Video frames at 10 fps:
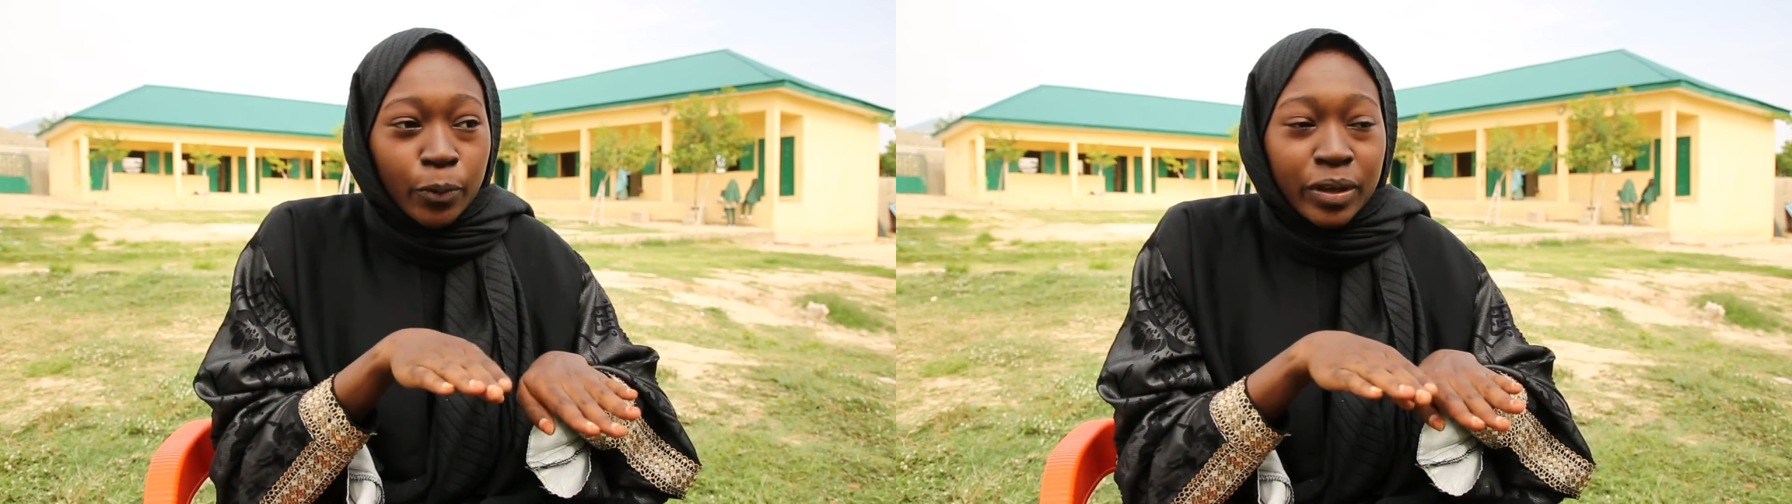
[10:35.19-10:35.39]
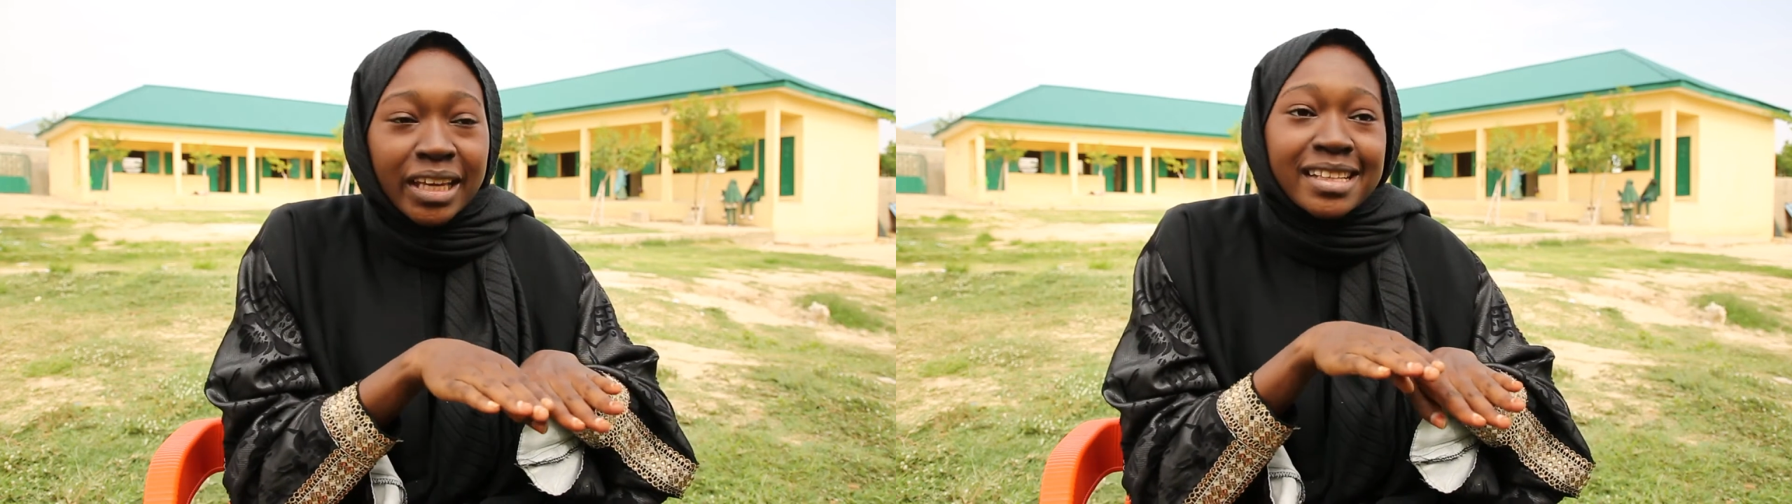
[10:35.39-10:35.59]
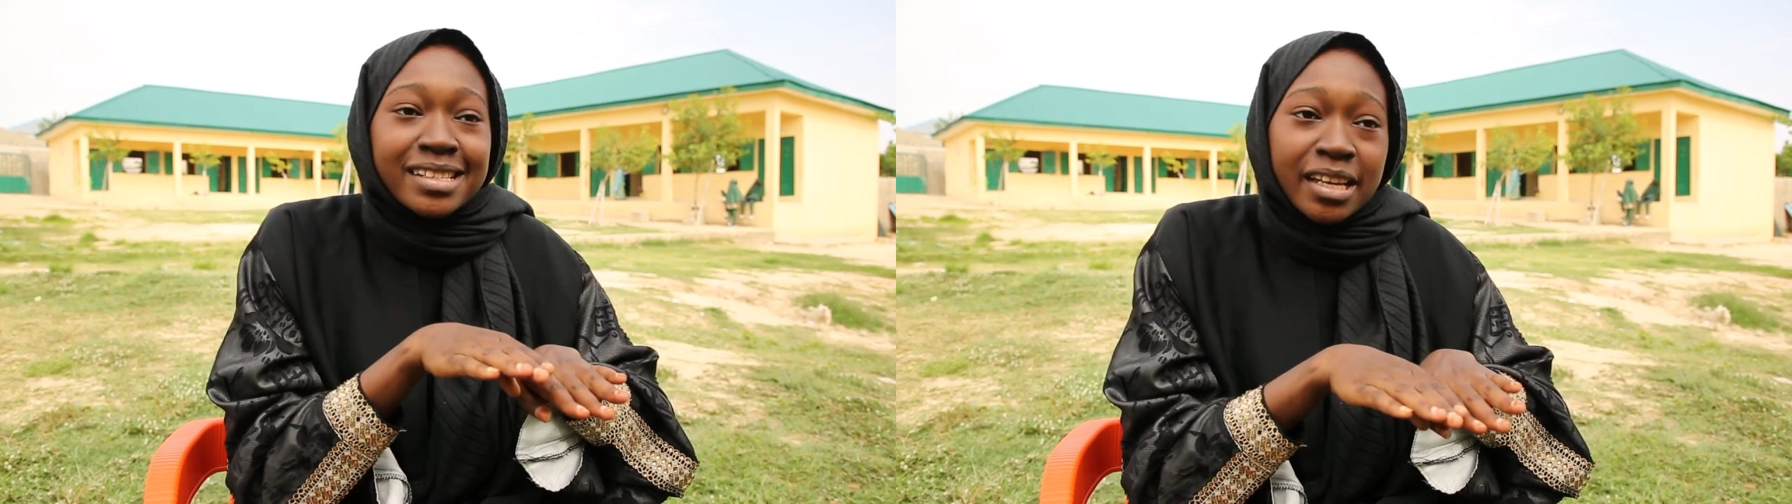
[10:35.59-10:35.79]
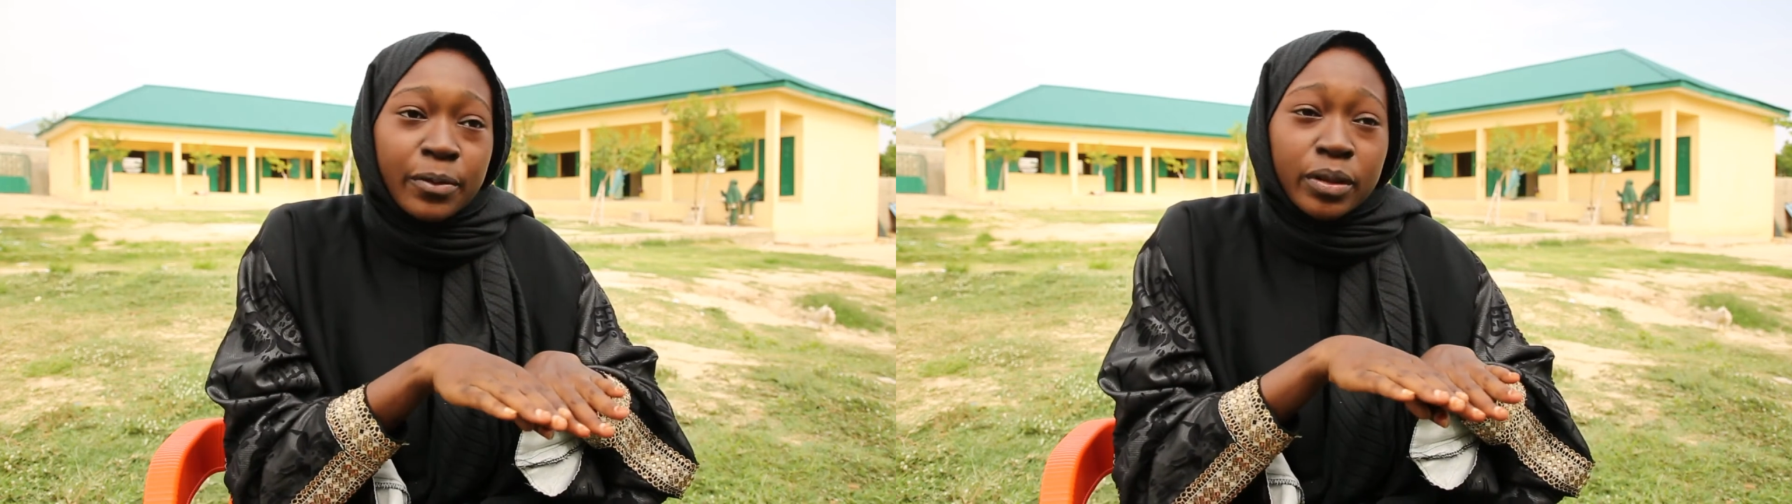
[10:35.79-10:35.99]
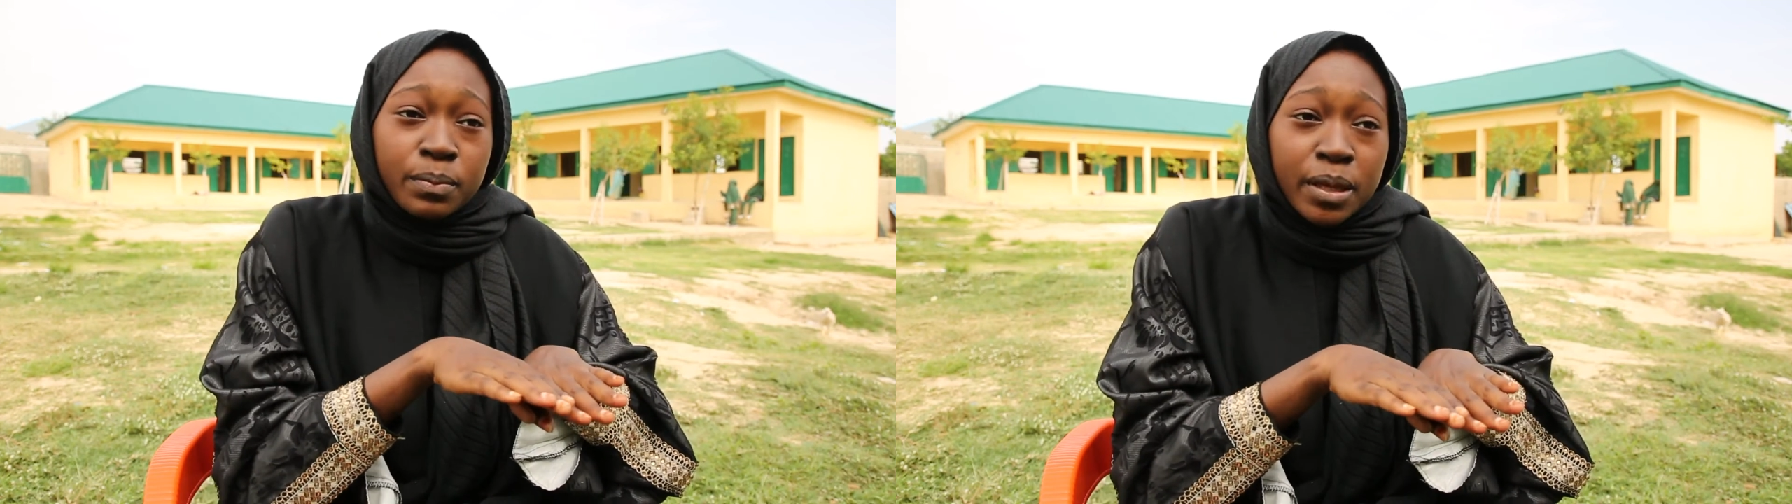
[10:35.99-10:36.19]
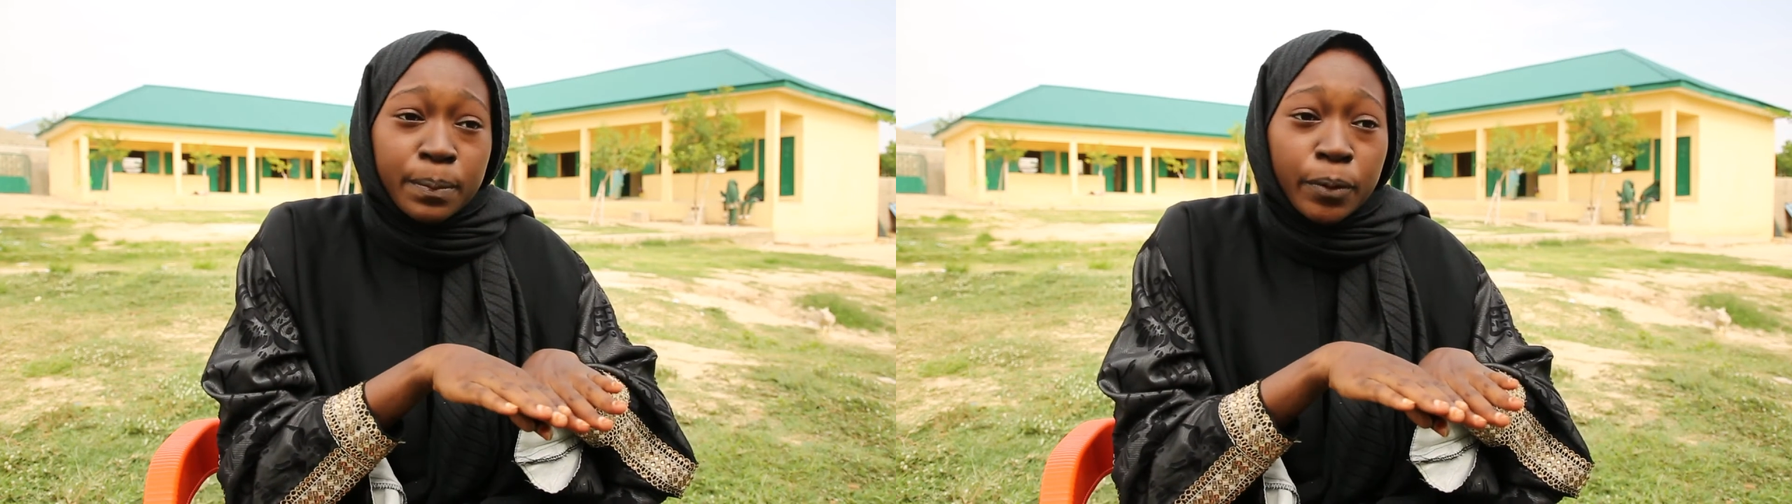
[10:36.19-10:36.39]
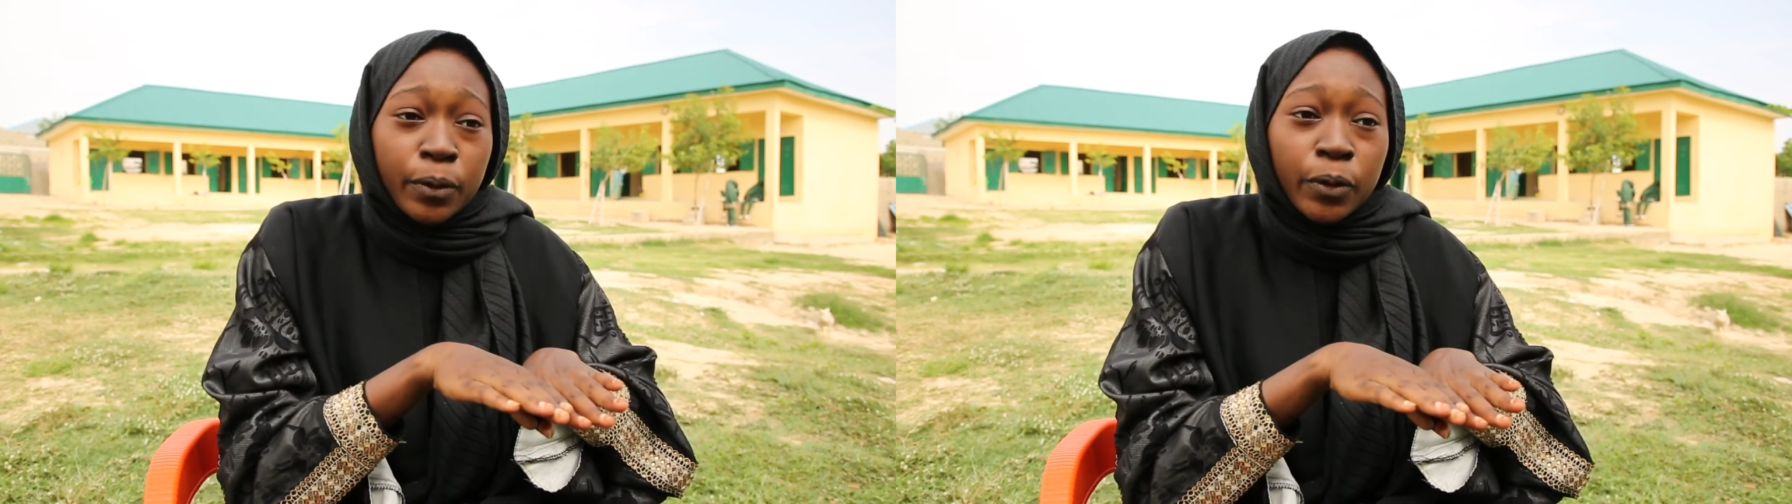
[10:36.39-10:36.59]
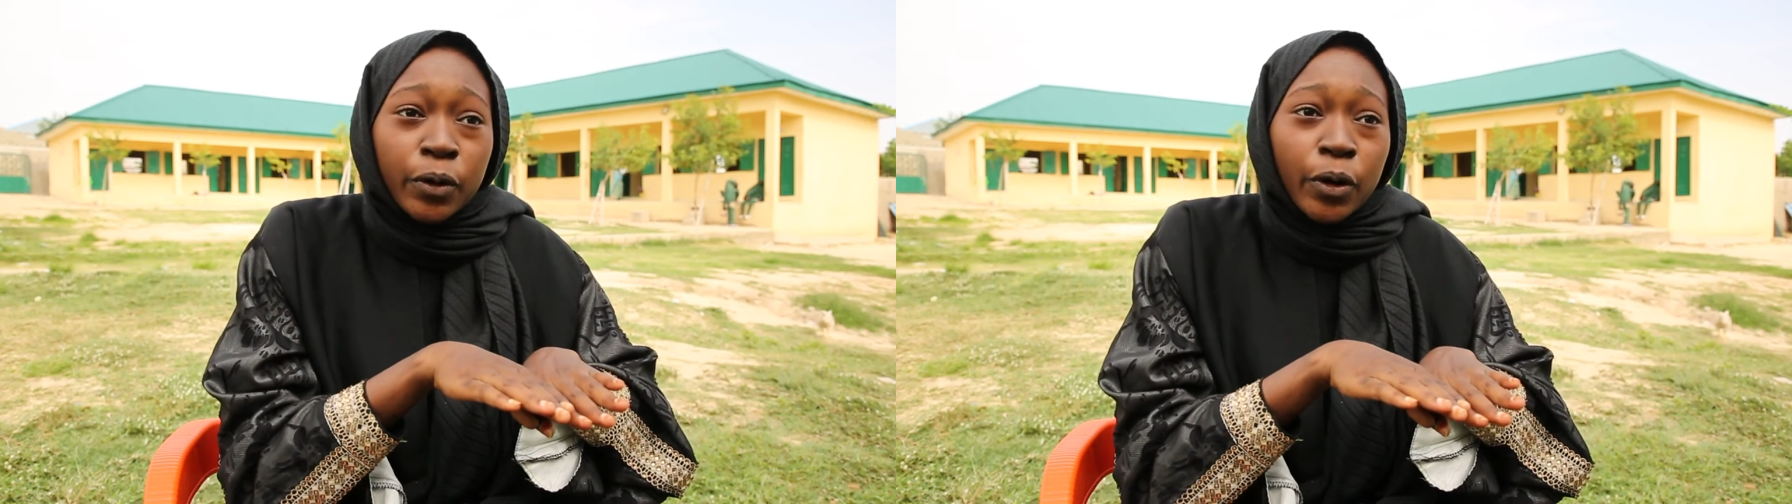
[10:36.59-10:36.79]
we can stay with
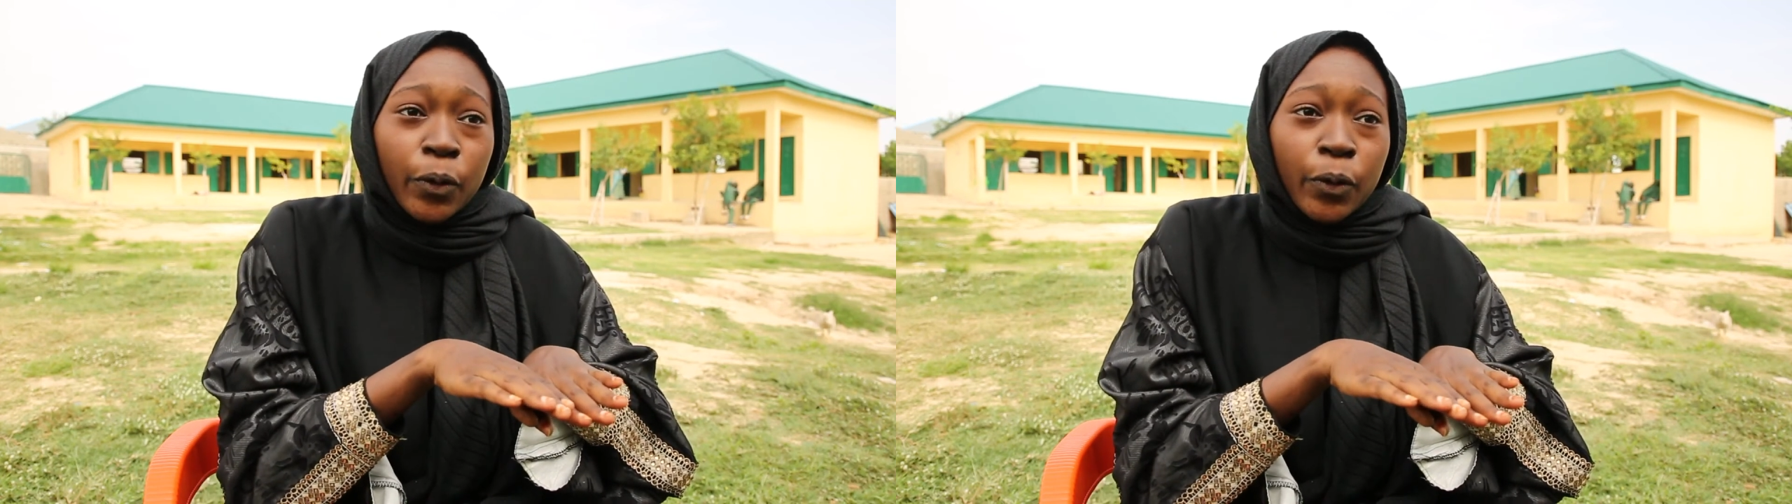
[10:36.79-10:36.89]
people